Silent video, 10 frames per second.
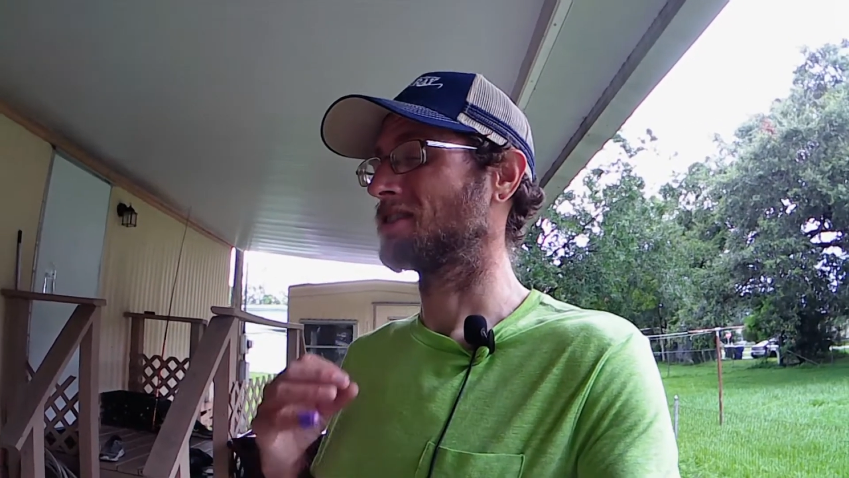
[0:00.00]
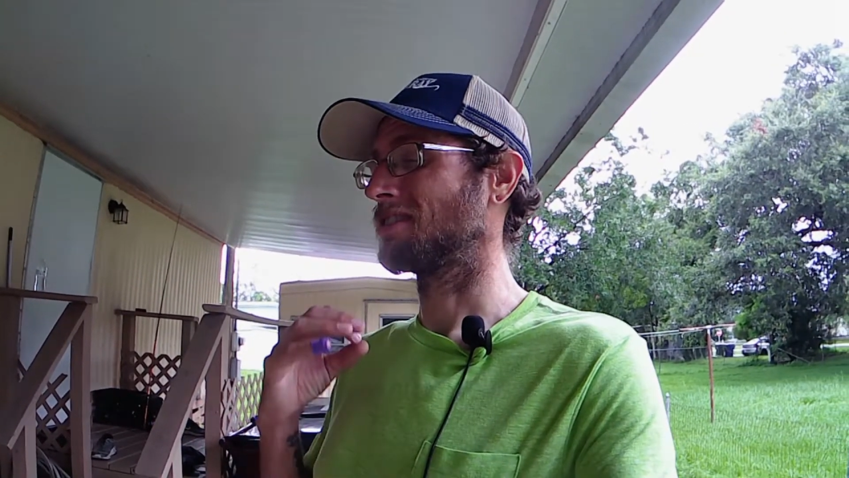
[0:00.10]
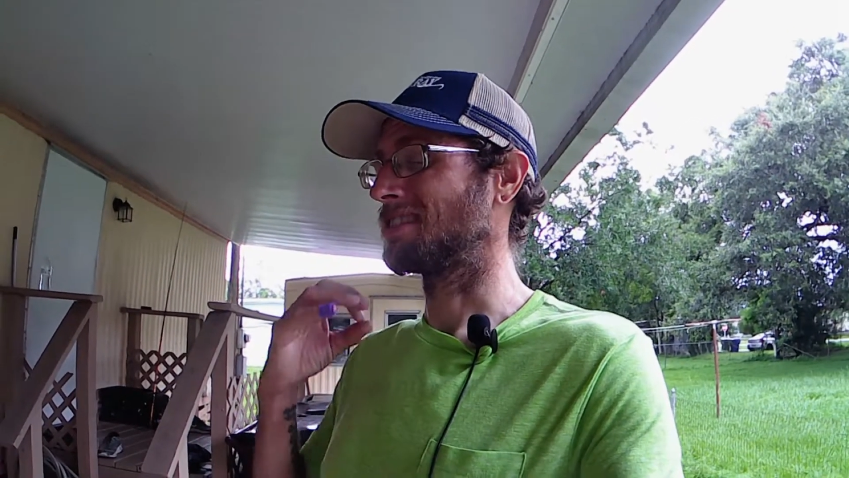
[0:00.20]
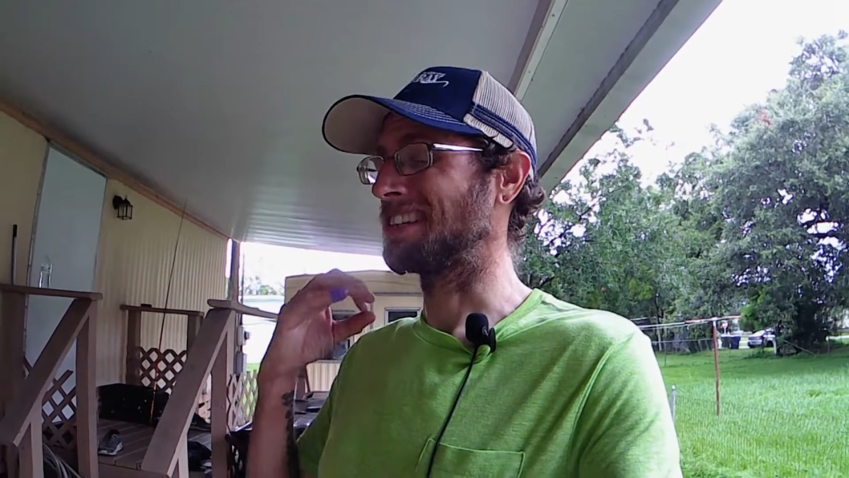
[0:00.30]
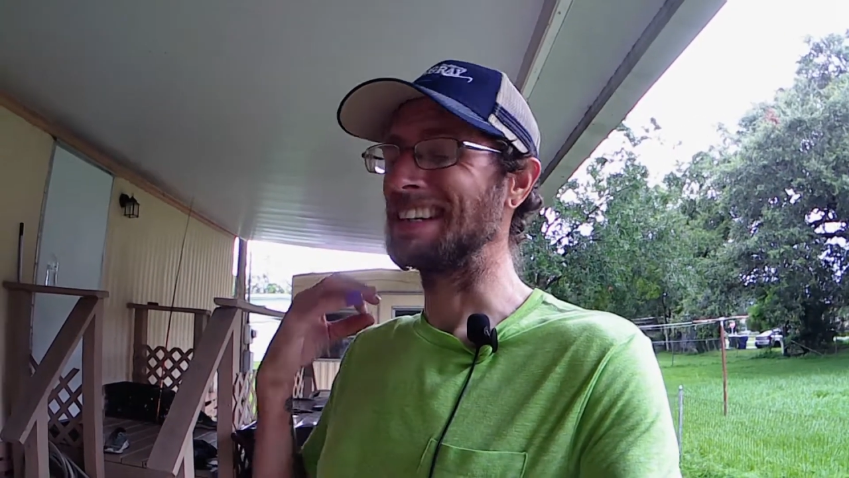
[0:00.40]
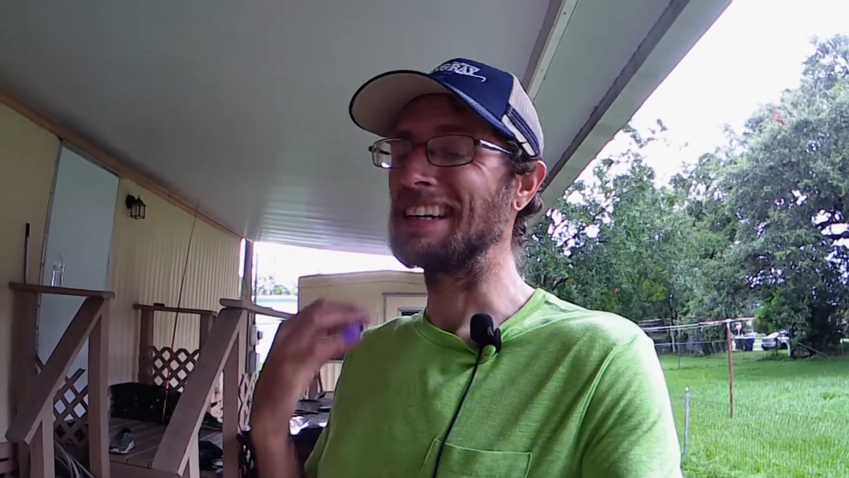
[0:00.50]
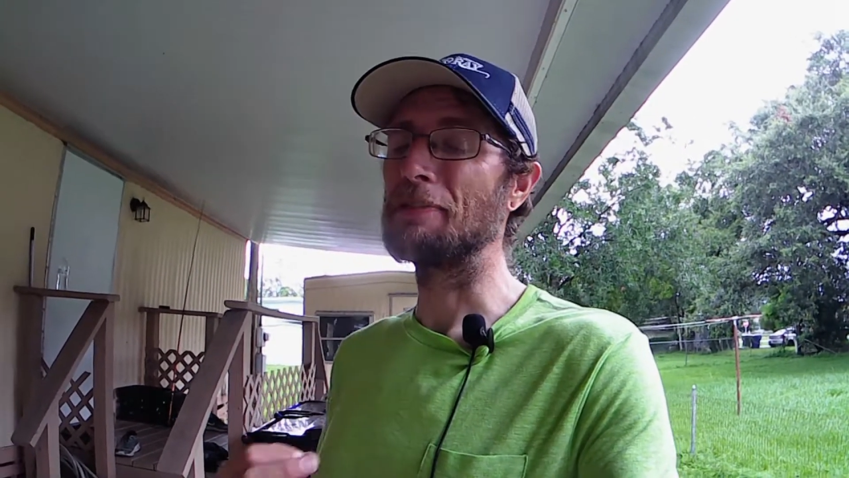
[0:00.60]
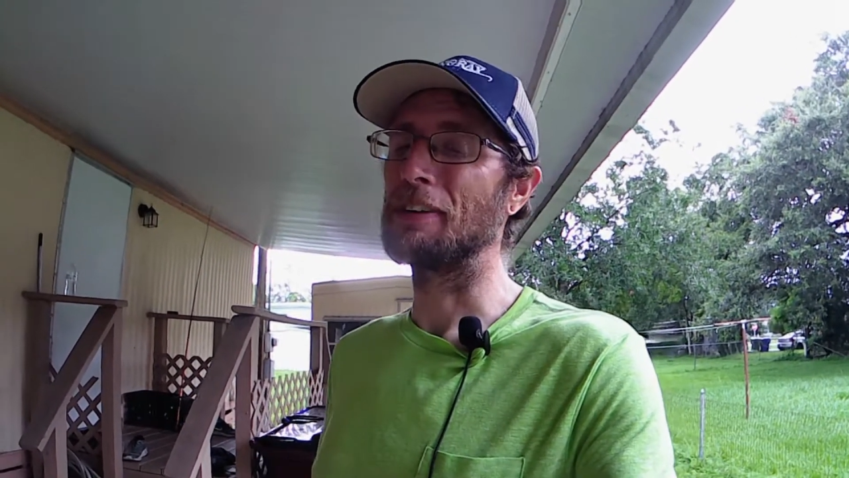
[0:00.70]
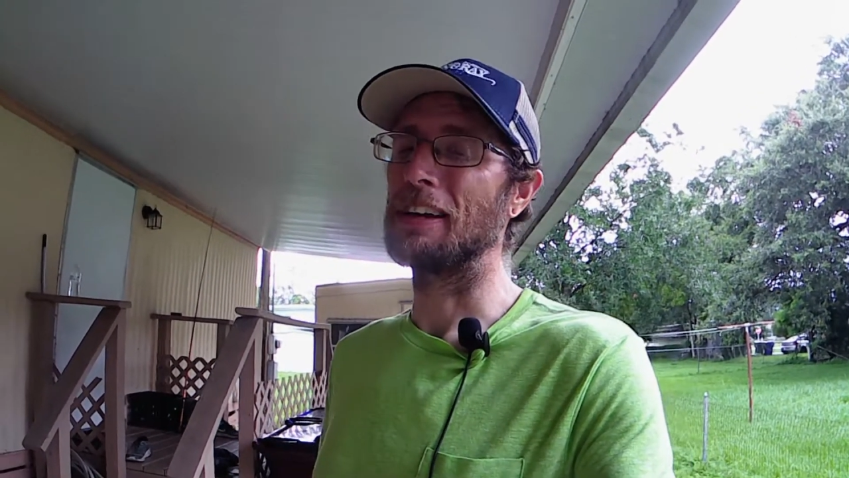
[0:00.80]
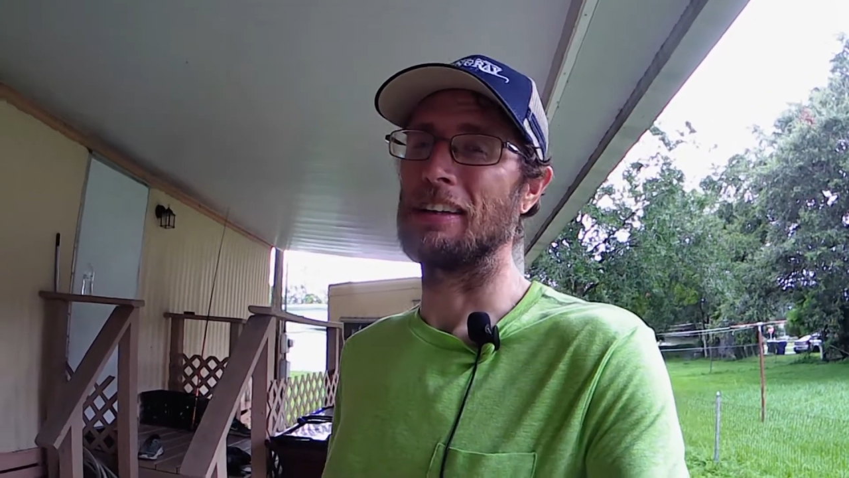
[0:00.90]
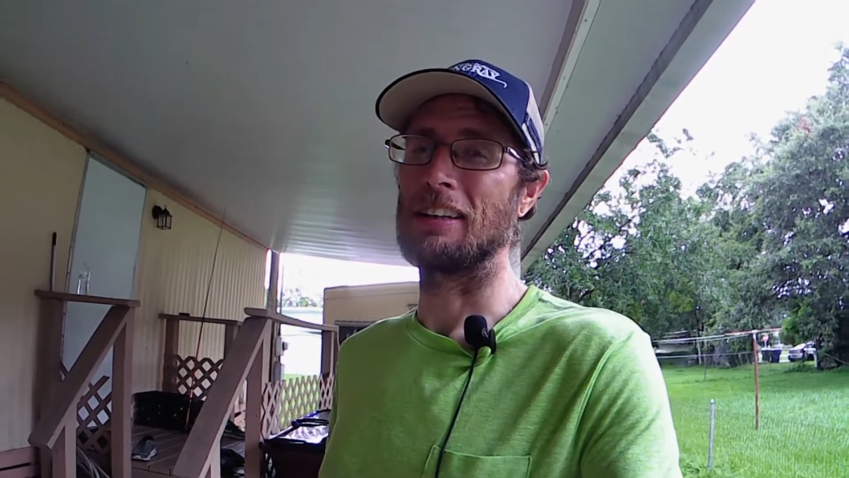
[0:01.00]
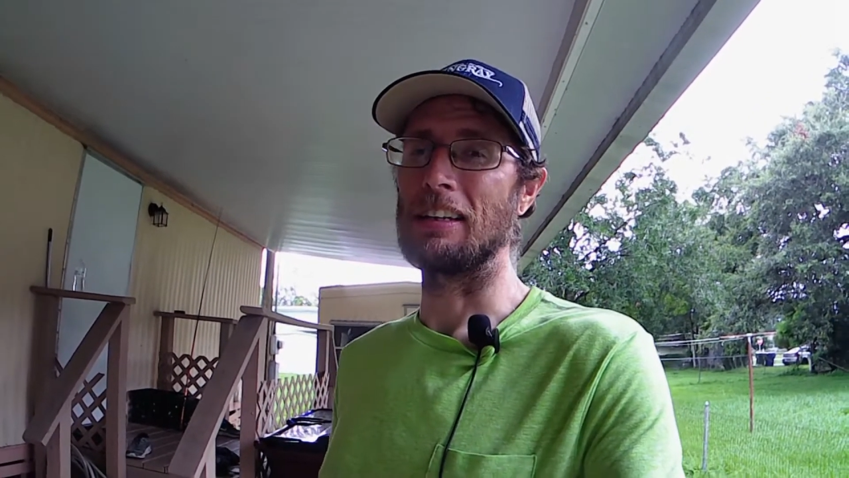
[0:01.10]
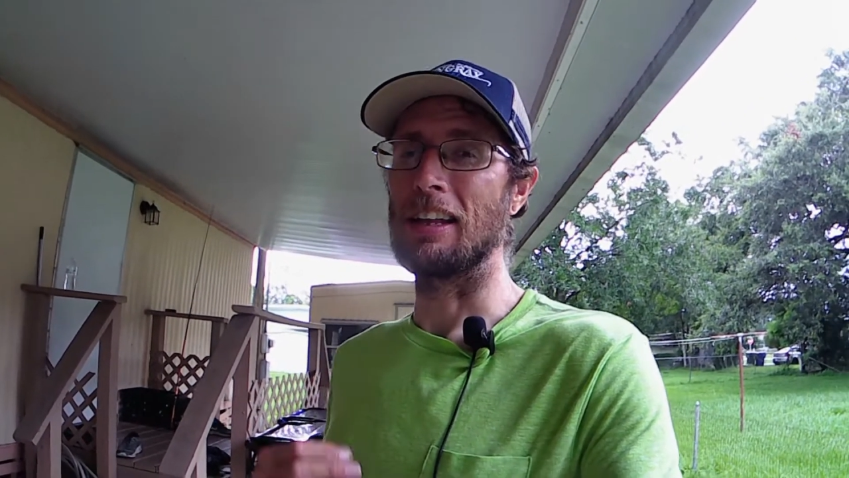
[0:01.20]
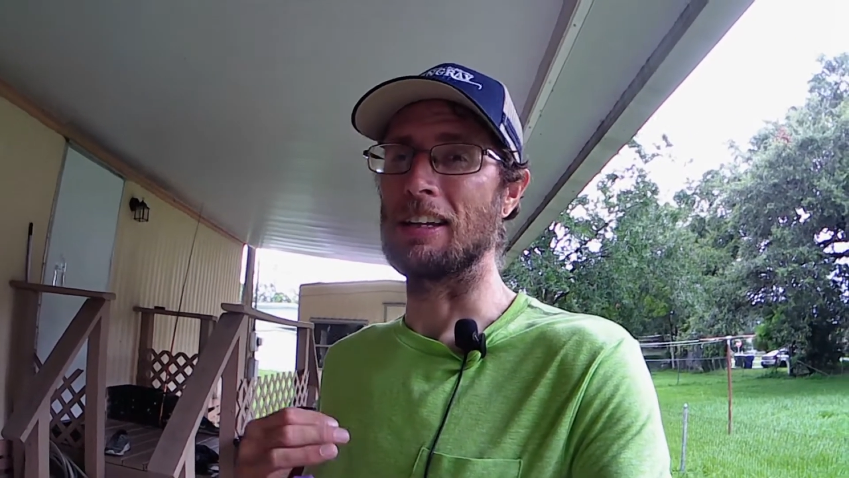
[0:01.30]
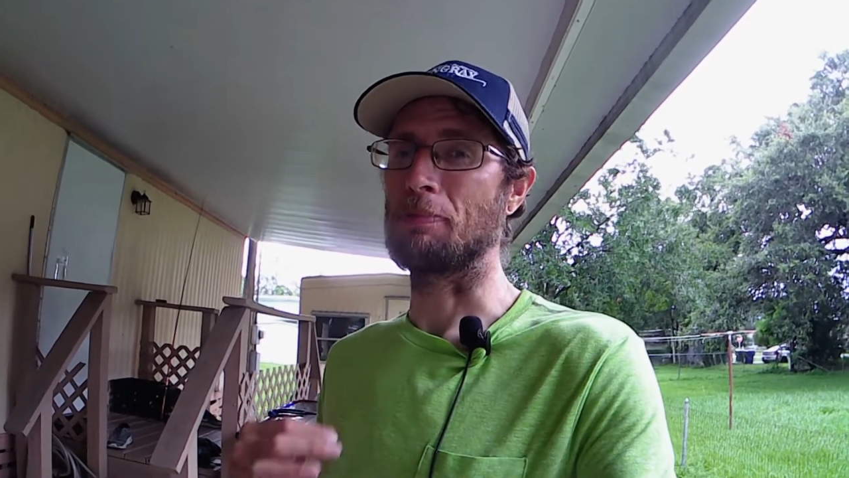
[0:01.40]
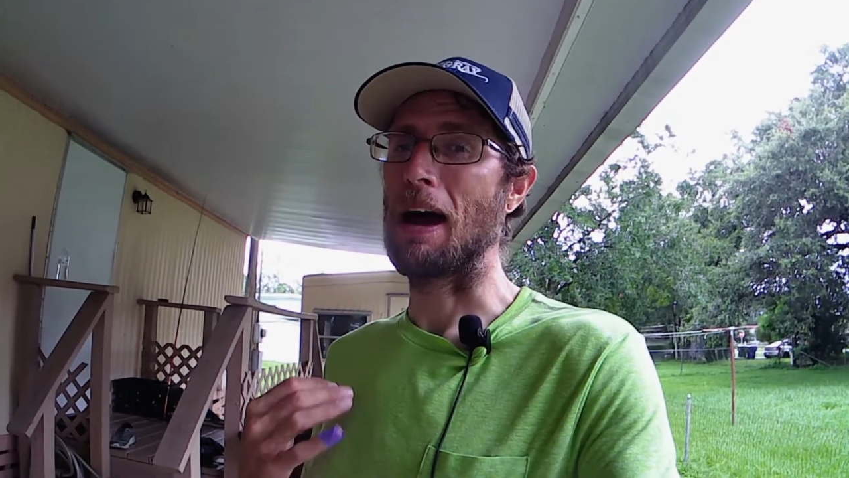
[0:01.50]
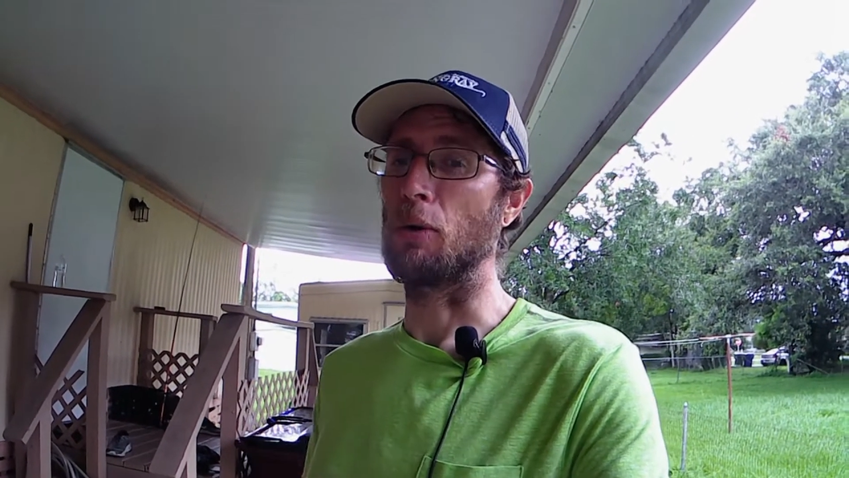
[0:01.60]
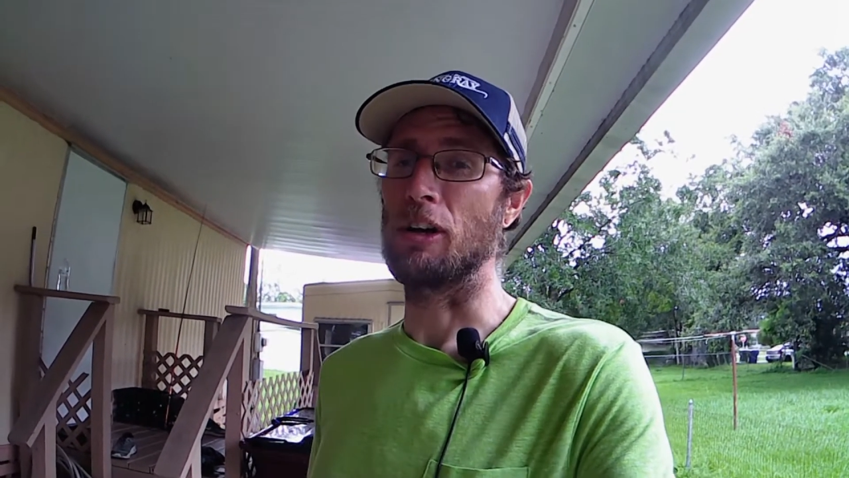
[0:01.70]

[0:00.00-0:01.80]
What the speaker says: significantly less power